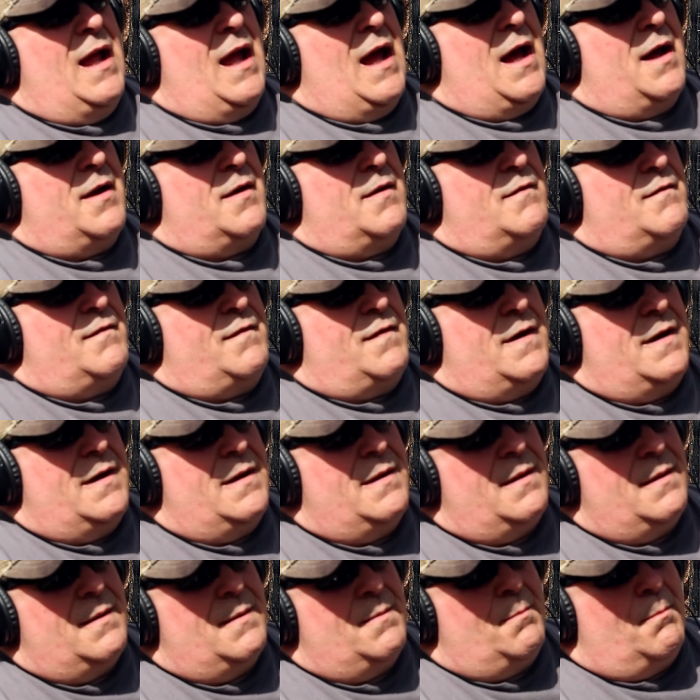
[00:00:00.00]
Out of
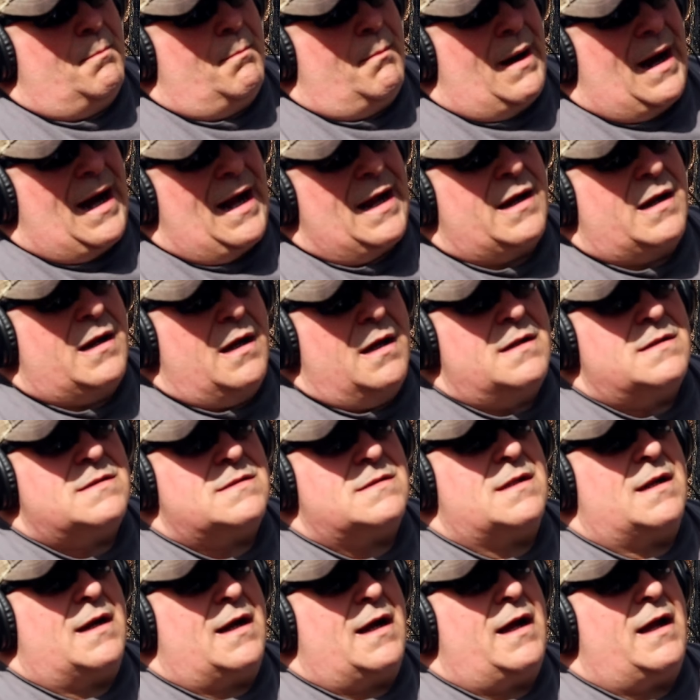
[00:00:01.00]
my
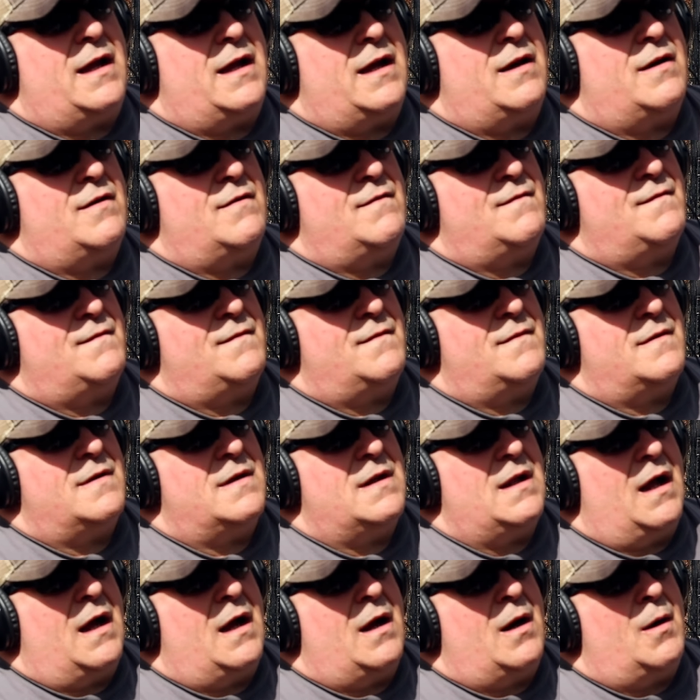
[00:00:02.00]
guns that I have,
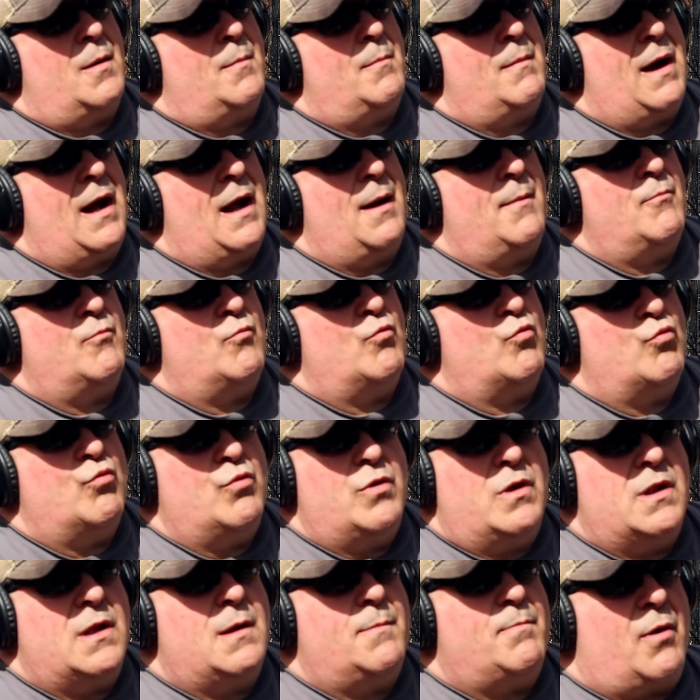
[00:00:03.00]
I'm
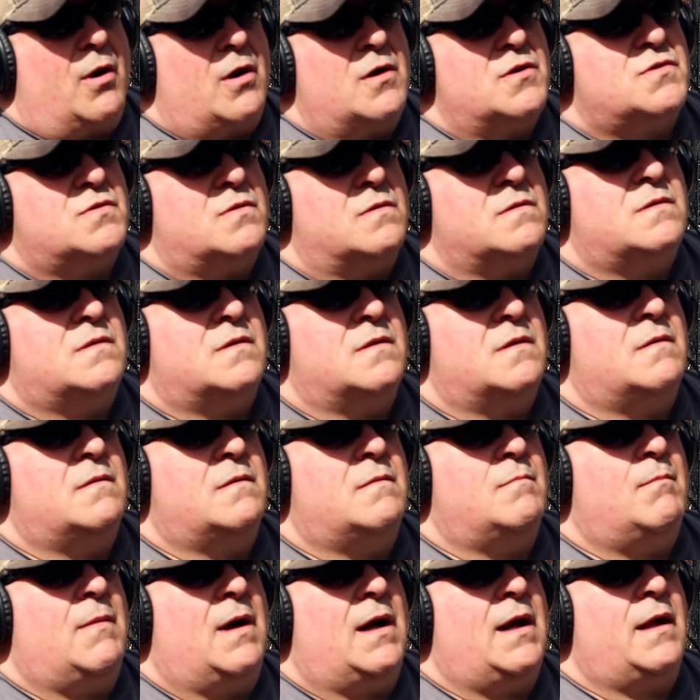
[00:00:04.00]
really partial
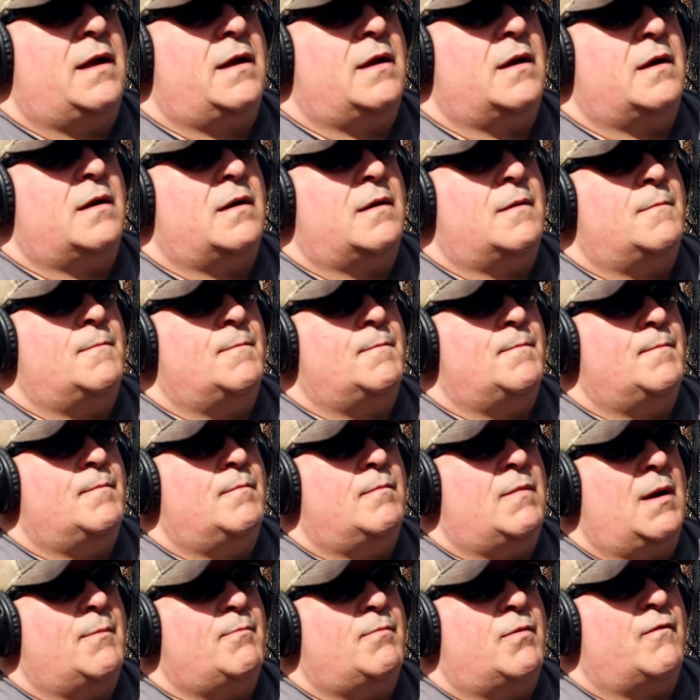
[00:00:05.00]
to
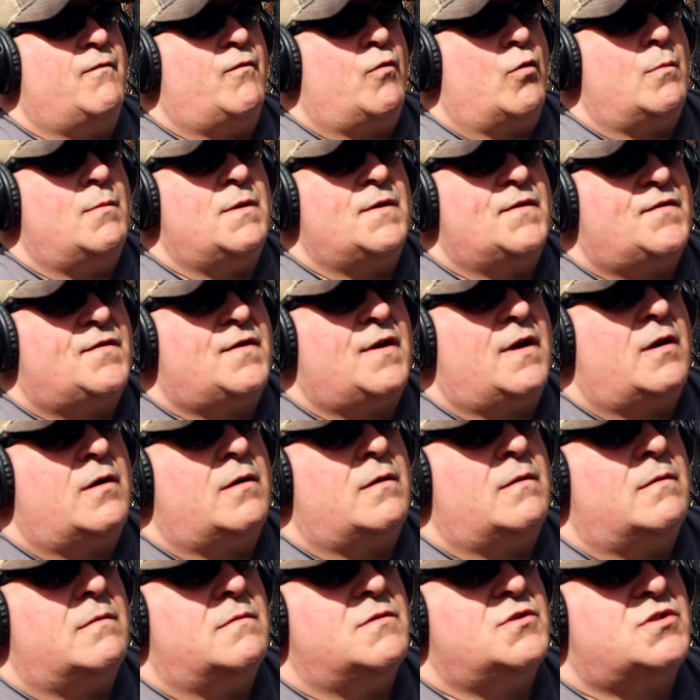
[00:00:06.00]
my Performance
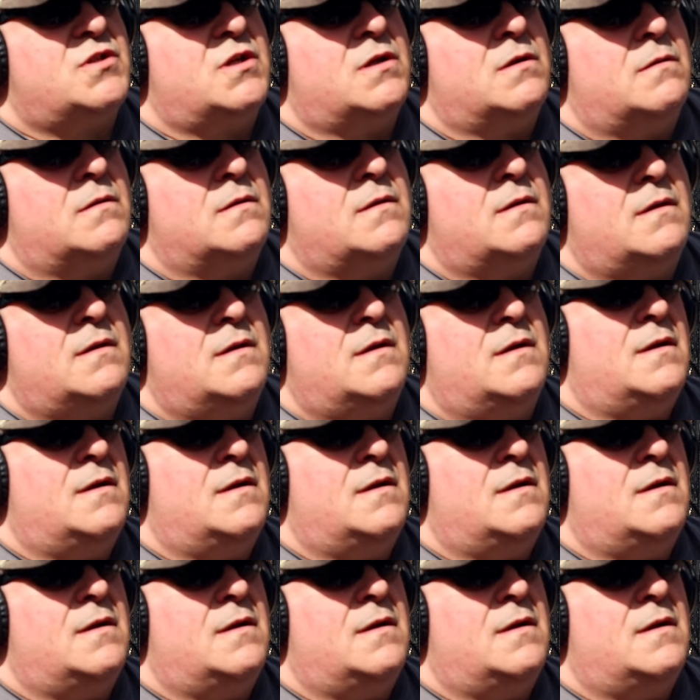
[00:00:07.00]
Center shield,